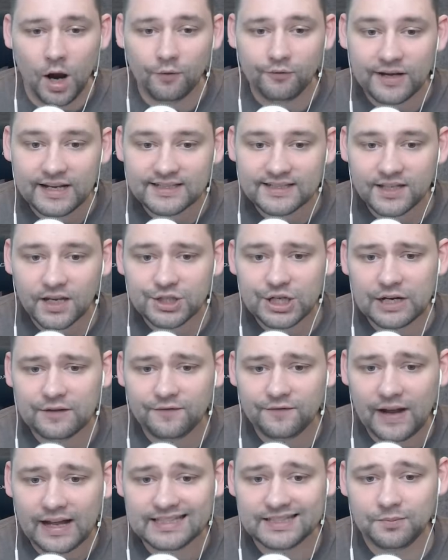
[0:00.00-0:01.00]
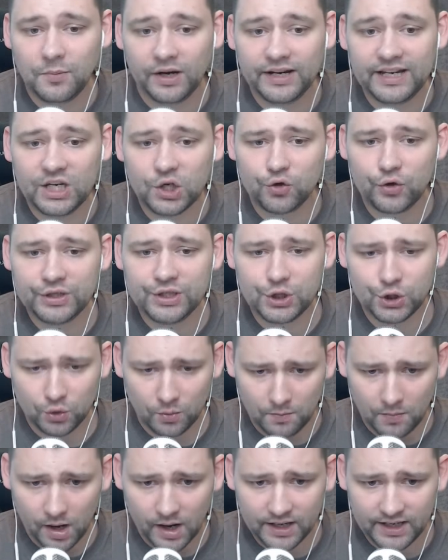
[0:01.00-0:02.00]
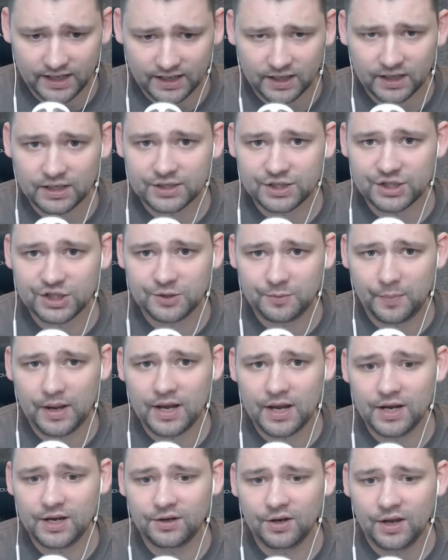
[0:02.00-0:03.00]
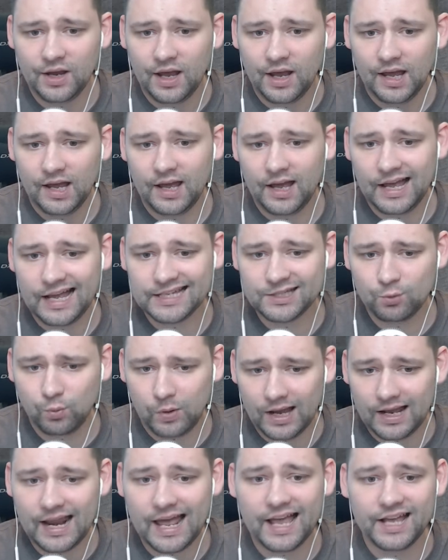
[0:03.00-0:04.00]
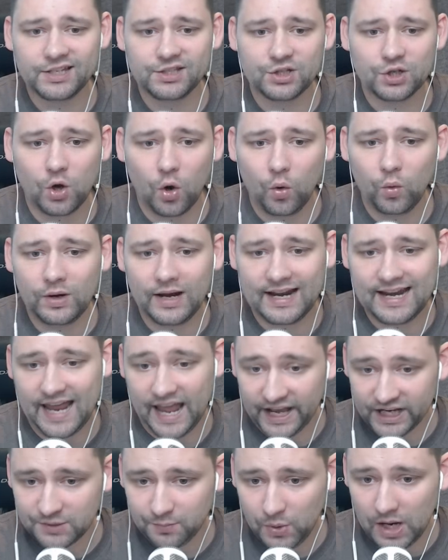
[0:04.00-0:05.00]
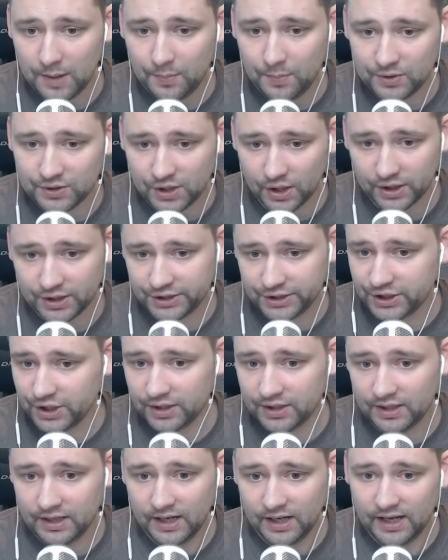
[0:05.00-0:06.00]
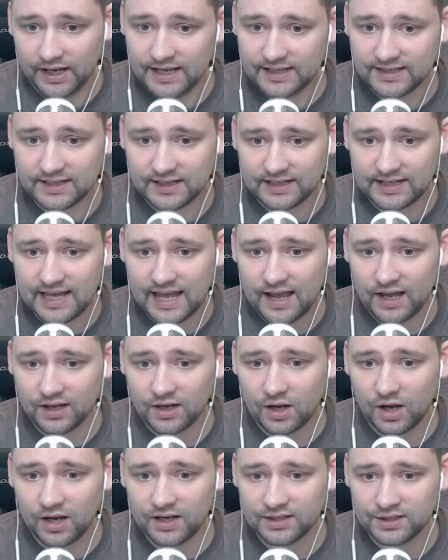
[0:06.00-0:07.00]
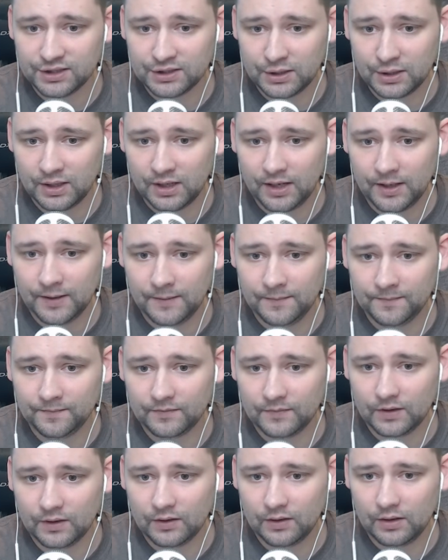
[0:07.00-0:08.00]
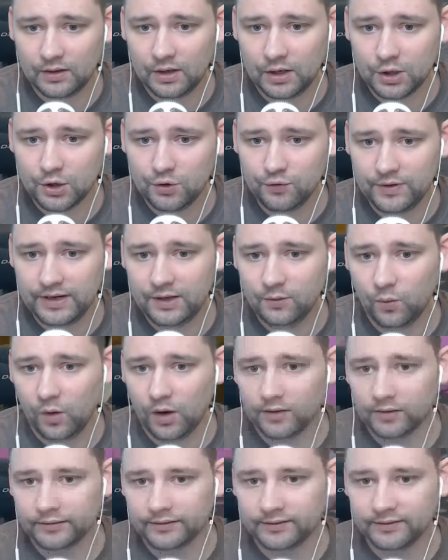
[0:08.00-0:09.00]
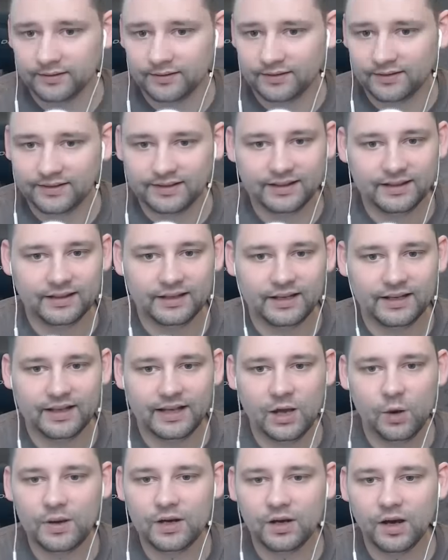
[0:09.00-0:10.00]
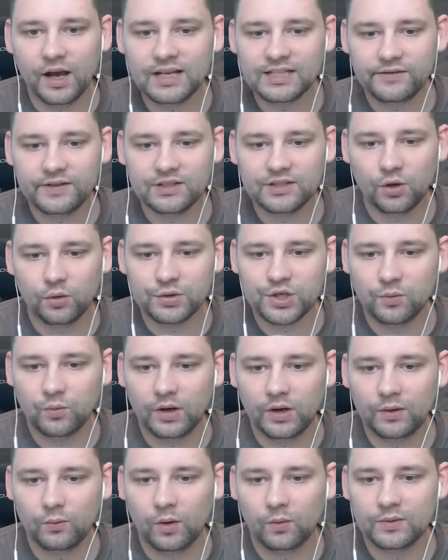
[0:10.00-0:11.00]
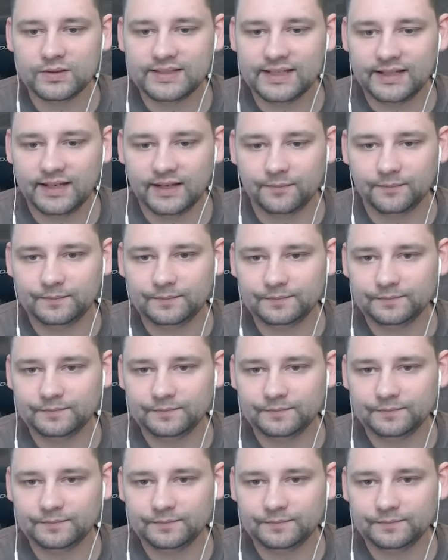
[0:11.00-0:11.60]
Research, advanced mining increases your mining speed as well as gold and XP production. It's going to cost a green one. It would be nice if it told you what was in it.